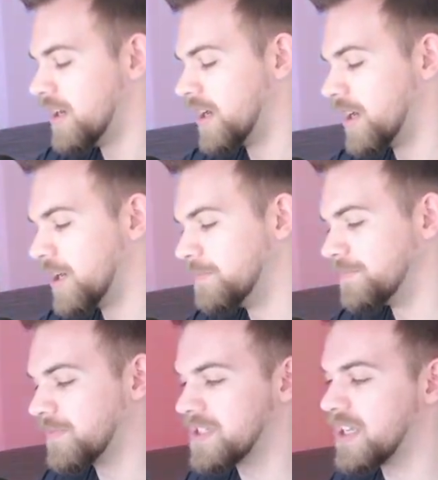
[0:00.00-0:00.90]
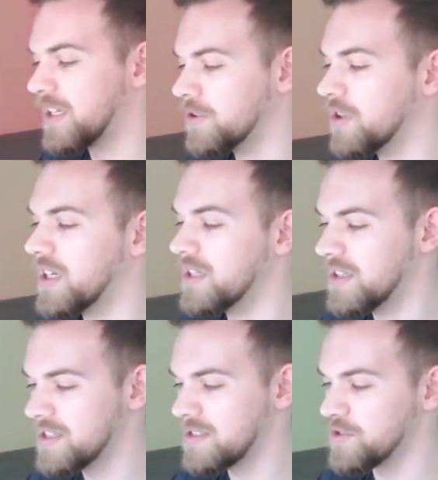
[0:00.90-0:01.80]
Let's take a look at
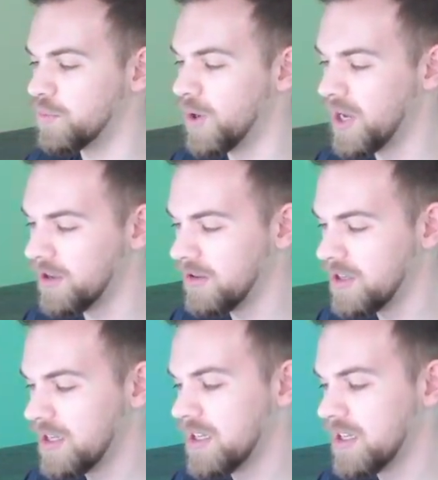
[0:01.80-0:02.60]
this as well.